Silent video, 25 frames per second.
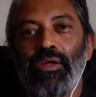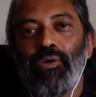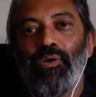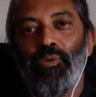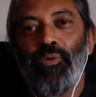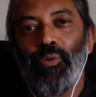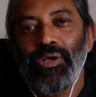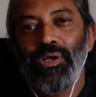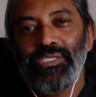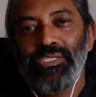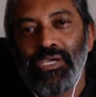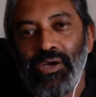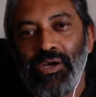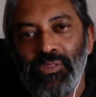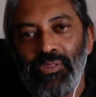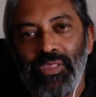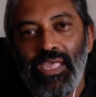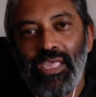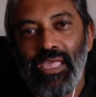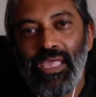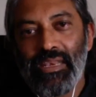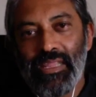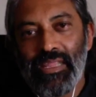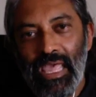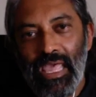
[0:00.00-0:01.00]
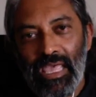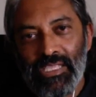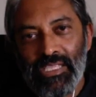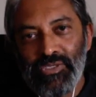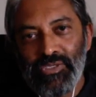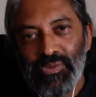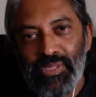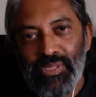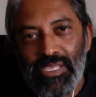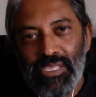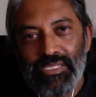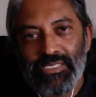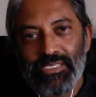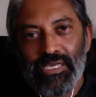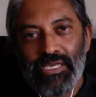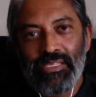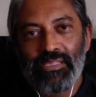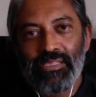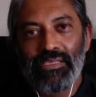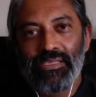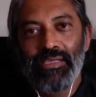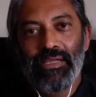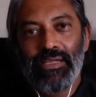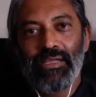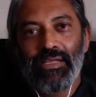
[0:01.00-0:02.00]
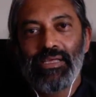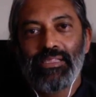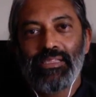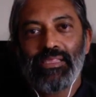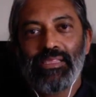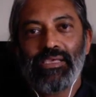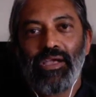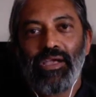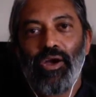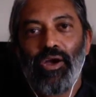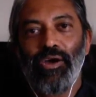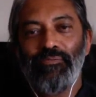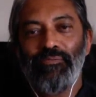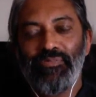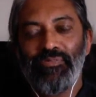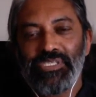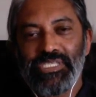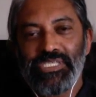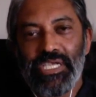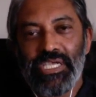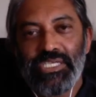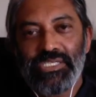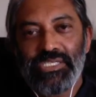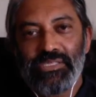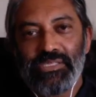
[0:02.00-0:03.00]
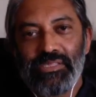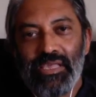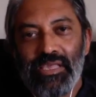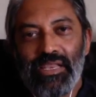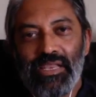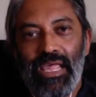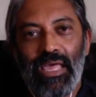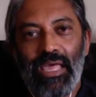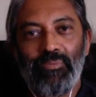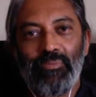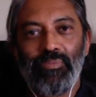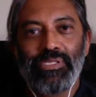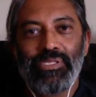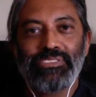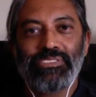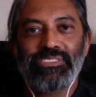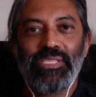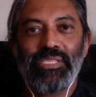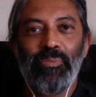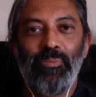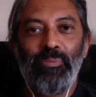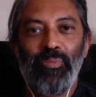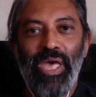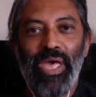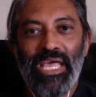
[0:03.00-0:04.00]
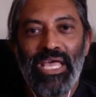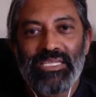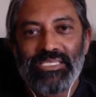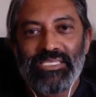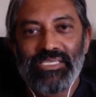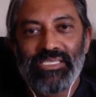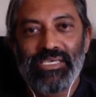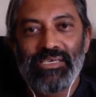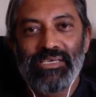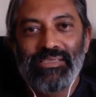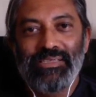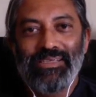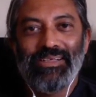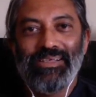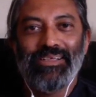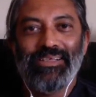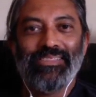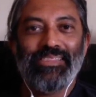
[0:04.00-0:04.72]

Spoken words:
Watch how they engage with each other, the conversation that happens, the banter.